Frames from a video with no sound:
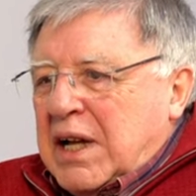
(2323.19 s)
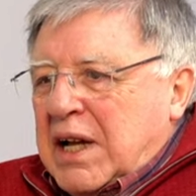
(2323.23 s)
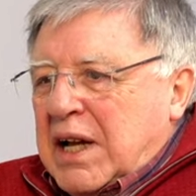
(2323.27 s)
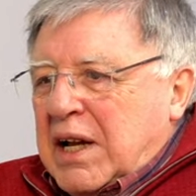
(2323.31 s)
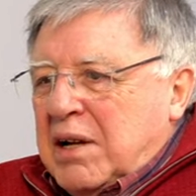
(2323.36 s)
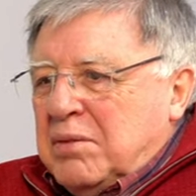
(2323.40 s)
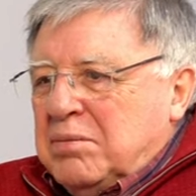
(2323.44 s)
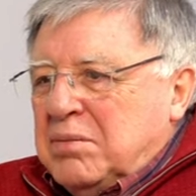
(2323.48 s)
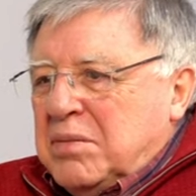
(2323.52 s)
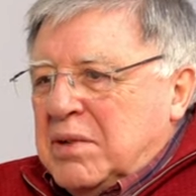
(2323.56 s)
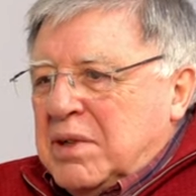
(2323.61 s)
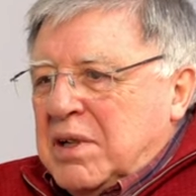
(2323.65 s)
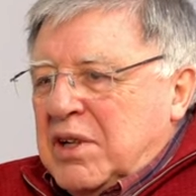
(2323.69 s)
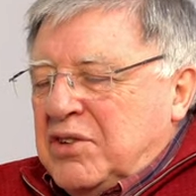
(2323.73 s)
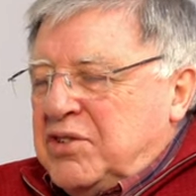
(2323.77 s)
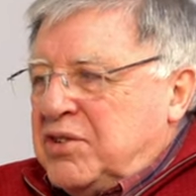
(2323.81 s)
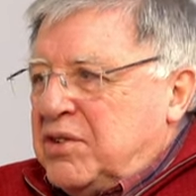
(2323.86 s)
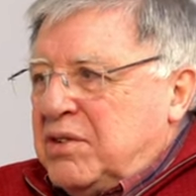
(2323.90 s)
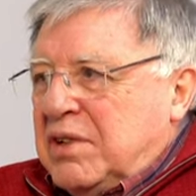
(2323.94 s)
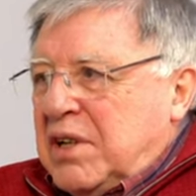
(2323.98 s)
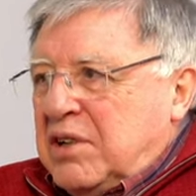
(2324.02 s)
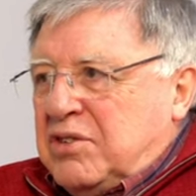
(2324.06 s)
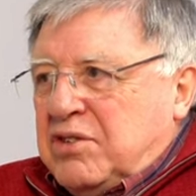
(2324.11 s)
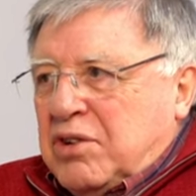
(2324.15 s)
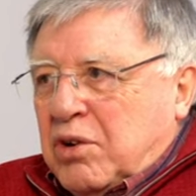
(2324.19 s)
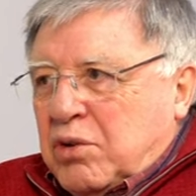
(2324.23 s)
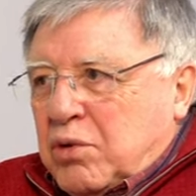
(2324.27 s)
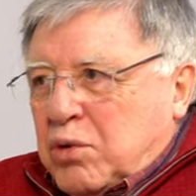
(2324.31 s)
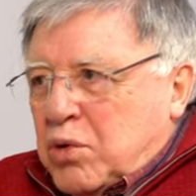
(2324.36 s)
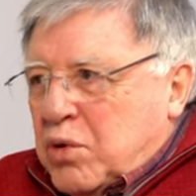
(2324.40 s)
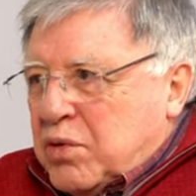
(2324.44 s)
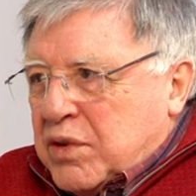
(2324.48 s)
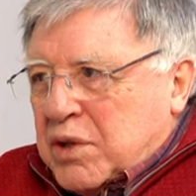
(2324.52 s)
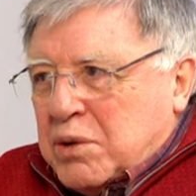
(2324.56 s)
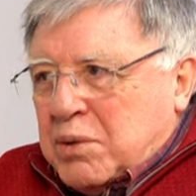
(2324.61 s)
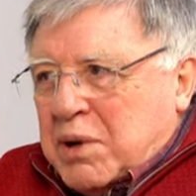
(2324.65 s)
Um, it's it's
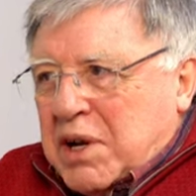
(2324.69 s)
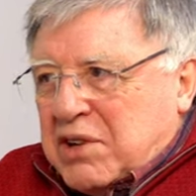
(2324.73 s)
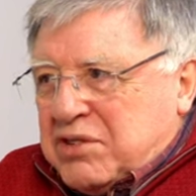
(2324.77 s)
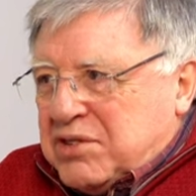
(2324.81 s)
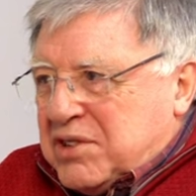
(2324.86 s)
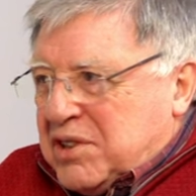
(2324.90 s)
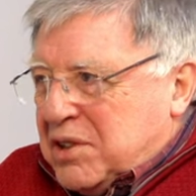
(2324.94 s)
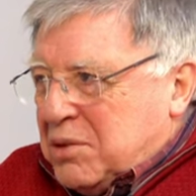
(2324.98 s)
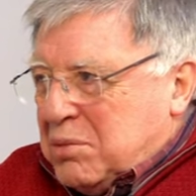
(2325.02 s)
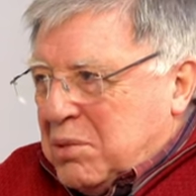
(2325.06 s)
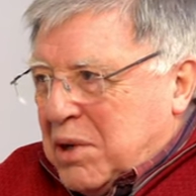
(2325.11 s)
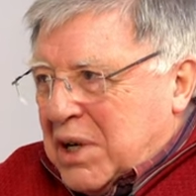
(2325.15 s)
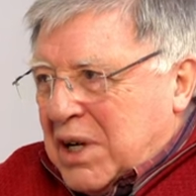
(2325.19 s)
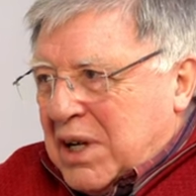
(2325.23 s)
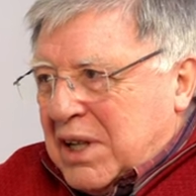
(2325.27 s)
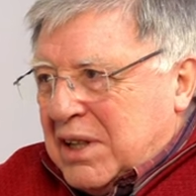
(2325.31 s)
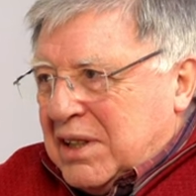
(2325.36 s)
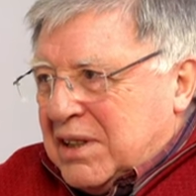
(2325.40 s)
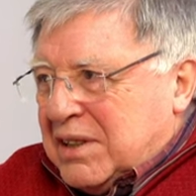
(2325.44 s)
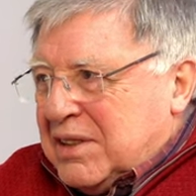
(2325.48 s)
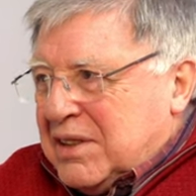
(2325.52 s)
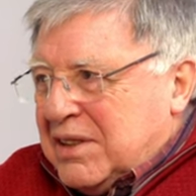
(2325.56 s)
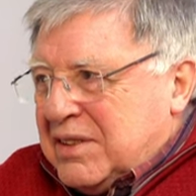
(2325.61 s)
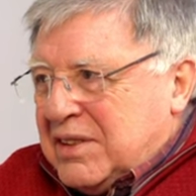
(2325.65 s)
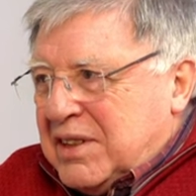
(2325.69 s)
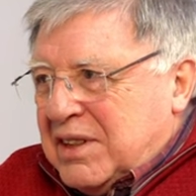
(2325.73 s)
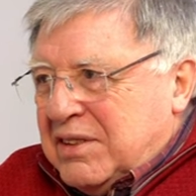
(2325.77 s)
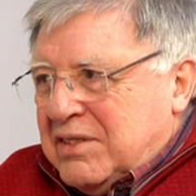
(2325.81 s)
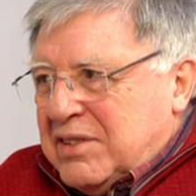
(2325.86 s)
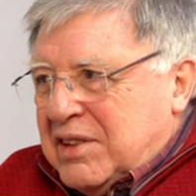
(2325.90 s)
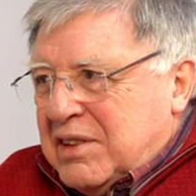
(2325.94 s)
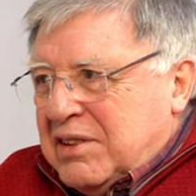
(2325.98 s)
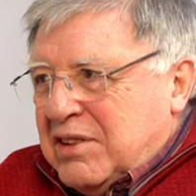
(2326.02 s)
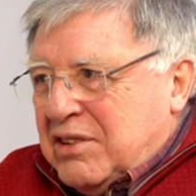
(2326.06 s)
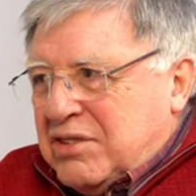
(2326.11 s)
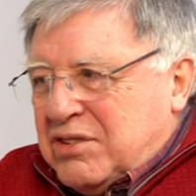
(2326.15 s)
over the Western world.
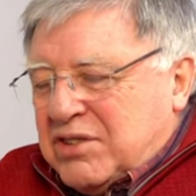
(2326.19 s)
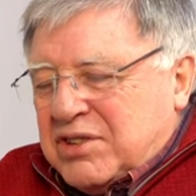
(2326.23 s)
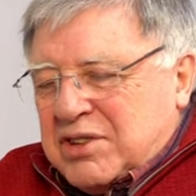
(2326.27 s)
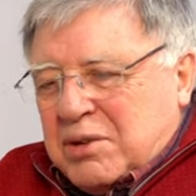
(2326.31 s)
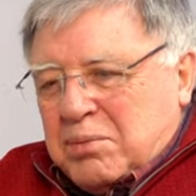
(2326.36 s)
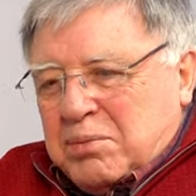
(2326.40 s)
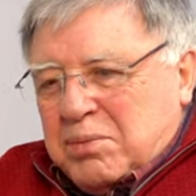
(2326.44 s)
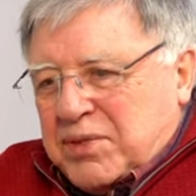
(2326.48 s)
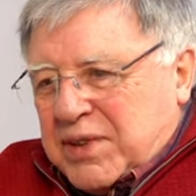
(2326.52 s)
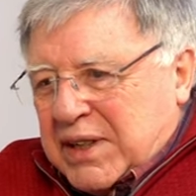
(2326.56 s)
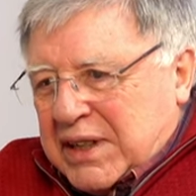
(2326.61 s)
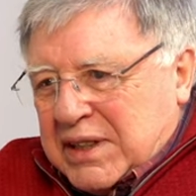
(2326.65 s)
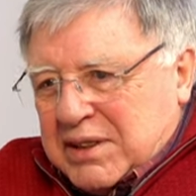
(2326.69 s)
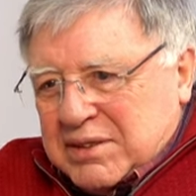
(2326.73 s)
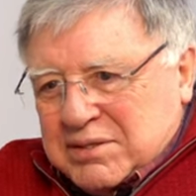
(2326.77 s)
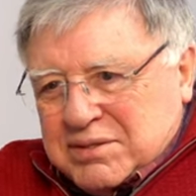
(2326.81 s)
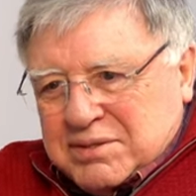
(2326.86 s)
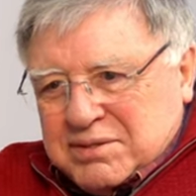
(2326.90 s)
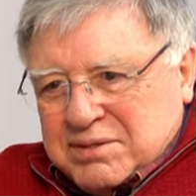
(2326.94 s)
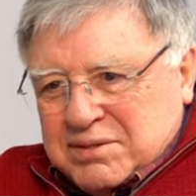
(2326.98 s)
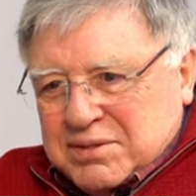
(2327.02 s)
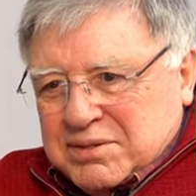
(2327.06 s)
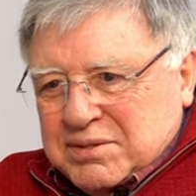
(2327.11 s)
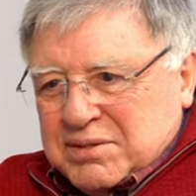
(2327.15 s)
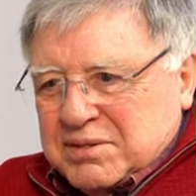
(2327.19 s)
There there is something